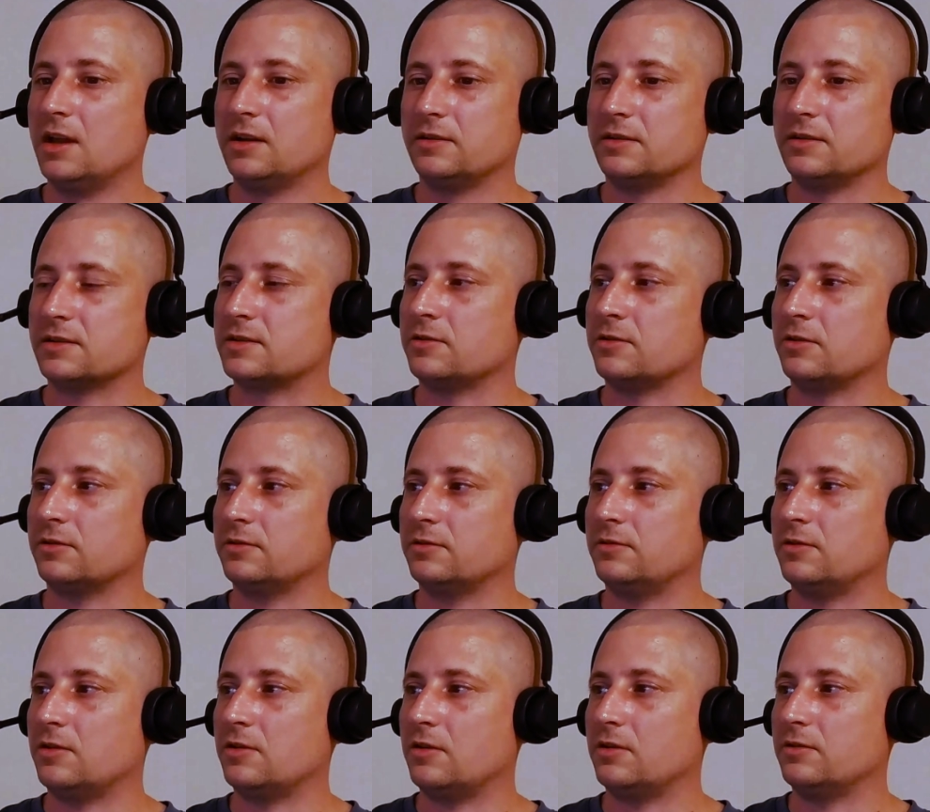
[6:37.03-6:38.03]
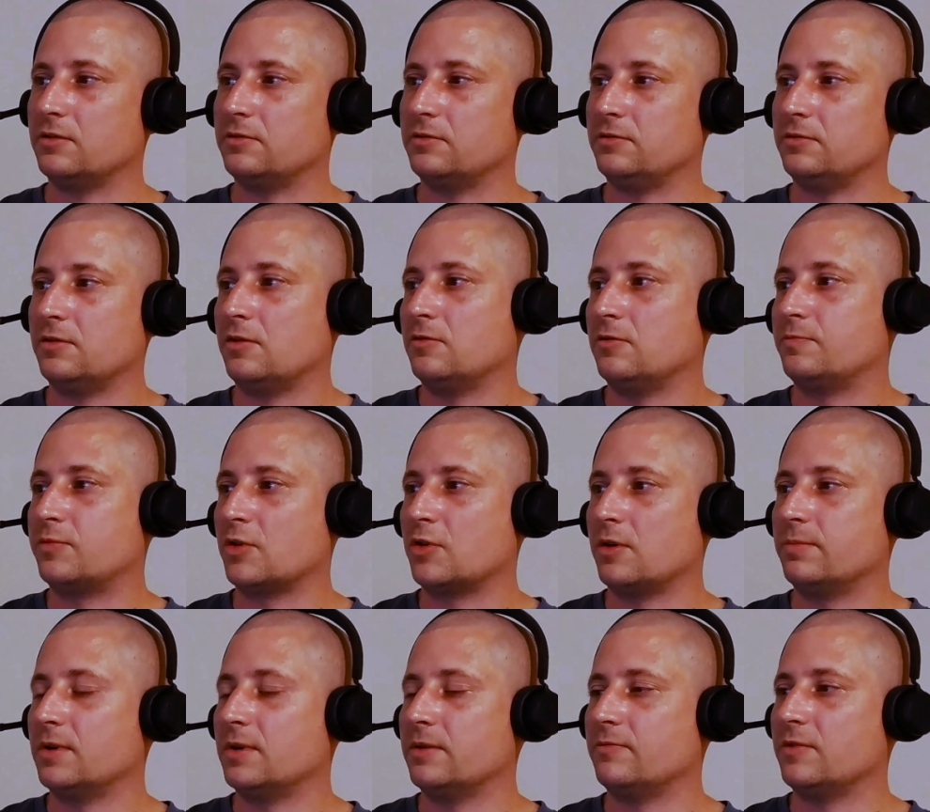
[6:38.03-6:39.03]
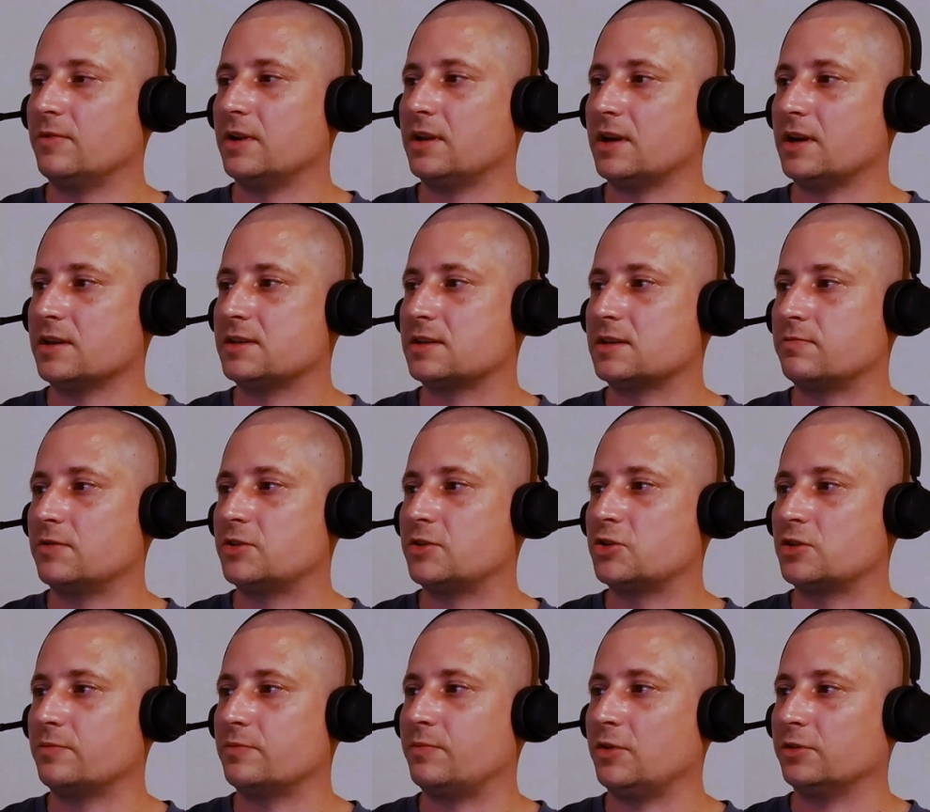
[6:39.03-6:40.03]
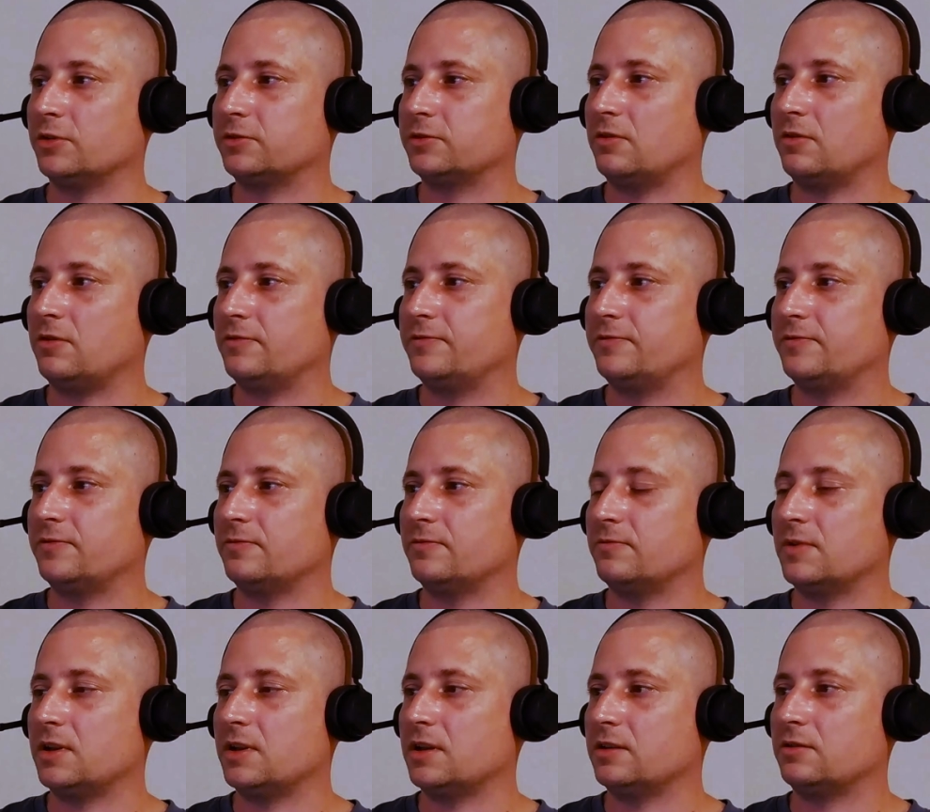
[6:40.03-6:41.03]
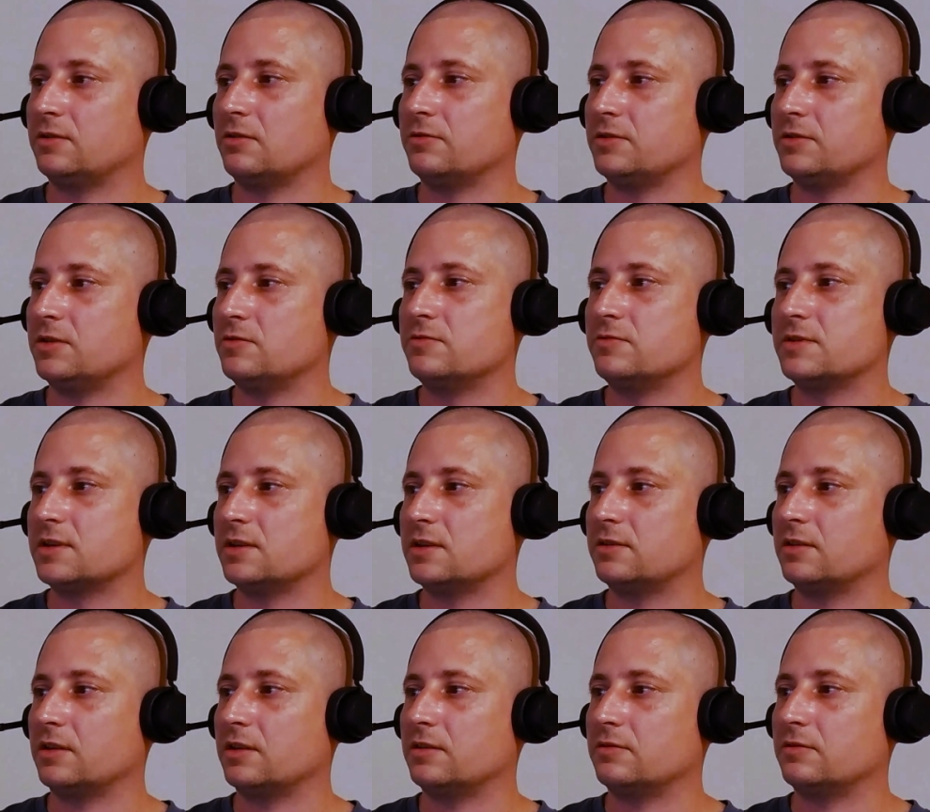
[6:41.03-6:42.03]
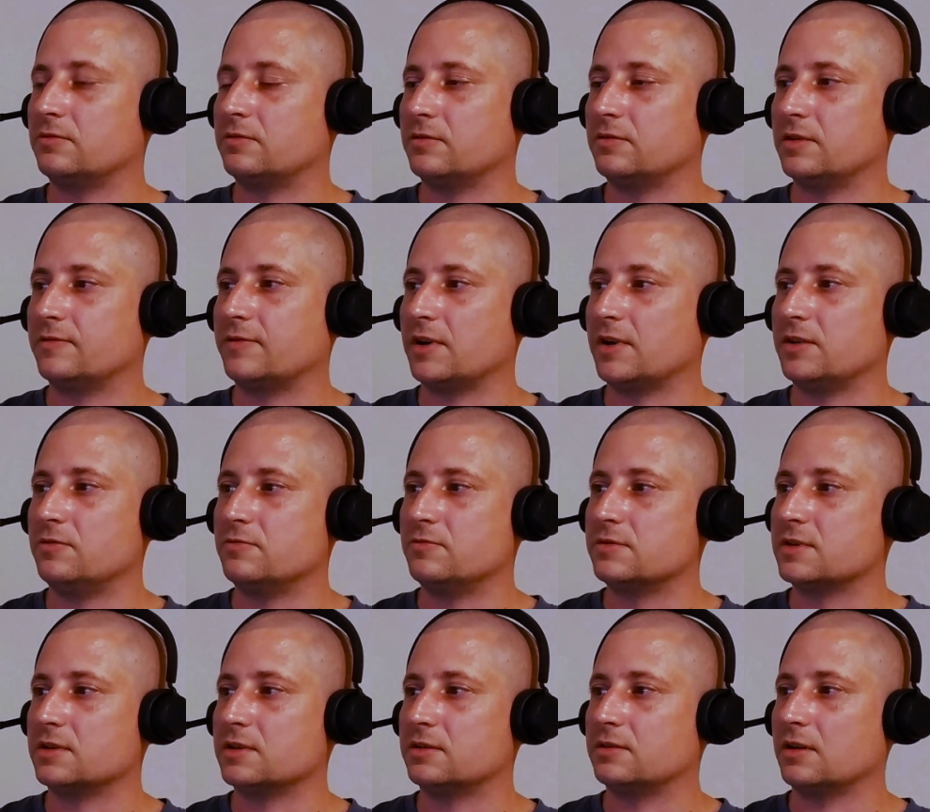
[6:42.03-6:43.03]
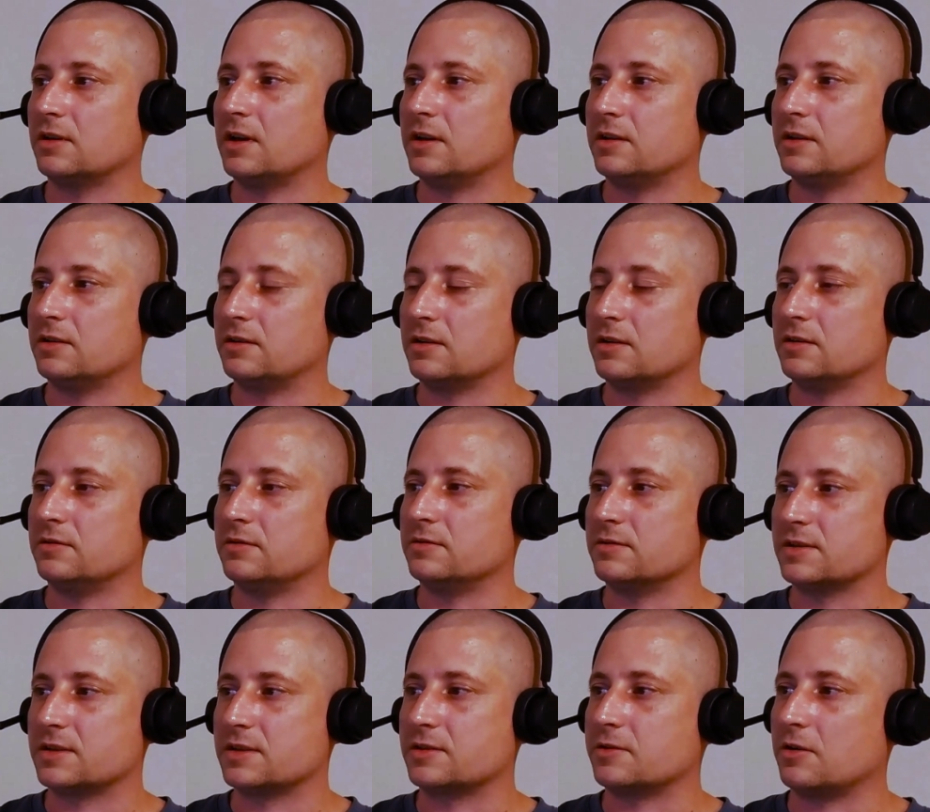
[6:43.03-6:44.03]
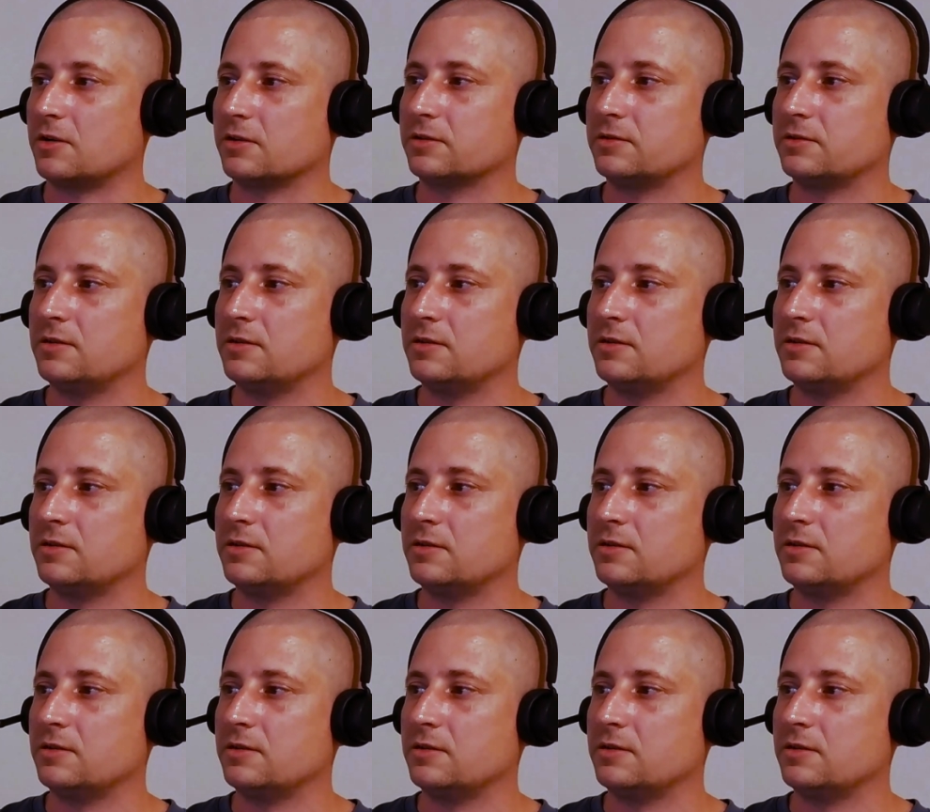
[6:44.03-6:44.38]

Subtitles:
there's no problem when I switch the bot off when I don't use it, and if I use it, I can start